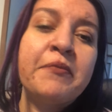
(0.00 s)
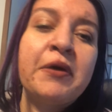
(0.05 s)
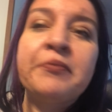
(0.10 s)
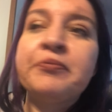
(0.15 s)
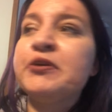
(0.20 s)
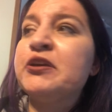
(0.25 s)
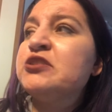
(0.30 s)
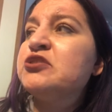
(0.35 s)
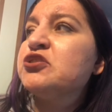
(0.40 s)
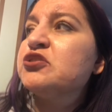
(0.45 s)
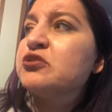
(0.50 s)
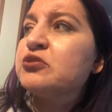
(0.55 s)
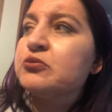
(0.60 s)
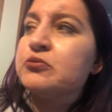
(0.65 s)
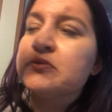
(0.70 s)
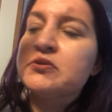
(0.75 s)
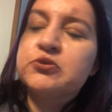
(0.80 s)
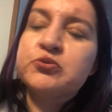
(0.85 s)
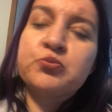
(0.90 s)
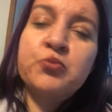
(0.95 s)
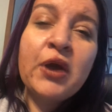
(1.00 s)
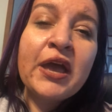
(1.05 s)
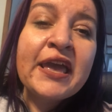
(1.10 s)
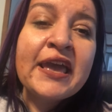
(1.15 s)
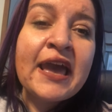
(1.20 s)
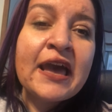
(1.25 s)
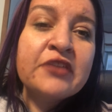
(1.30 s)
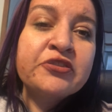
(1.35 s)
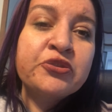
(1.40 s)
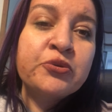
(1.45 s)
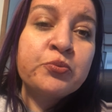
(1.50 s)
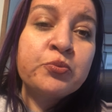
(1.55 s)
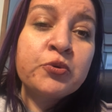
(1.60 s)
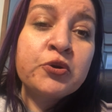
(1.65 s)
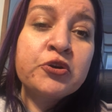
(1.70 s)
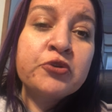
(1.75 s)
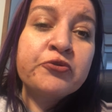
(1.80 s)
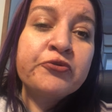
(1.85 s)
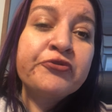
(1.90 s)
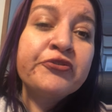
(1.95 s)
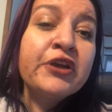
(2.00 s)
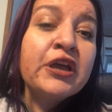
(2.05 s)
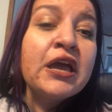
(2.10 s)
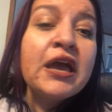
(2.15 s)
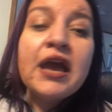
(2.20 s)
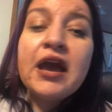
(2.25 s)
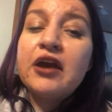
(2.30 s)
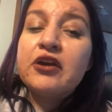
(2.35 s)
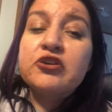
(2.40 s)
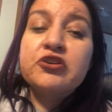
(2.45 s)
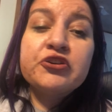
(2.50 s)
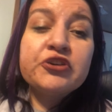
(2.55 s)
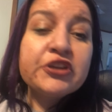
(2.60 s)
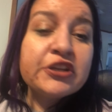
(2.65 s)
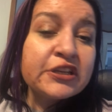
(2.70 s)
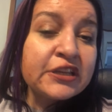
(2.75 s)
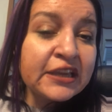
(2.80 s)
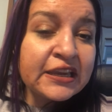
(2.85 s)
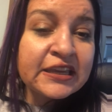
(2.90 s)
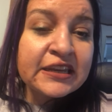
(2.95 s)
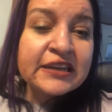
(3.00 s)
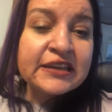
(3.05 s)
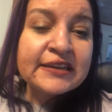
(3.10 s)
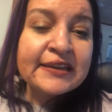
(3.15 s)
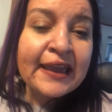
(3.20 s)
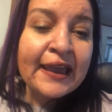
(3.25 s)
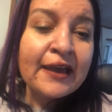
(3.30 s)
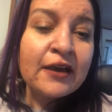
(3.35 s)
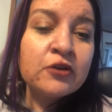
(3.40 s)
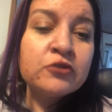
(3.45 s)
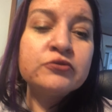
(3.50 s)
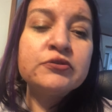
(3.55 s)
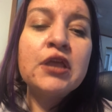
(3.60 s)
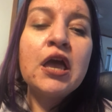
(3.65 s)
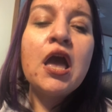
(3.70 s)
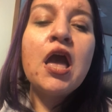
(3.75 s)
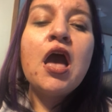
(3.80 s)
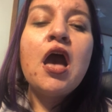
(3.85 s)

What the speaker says: My blood sugar was way out the roof. I couldn't get it down.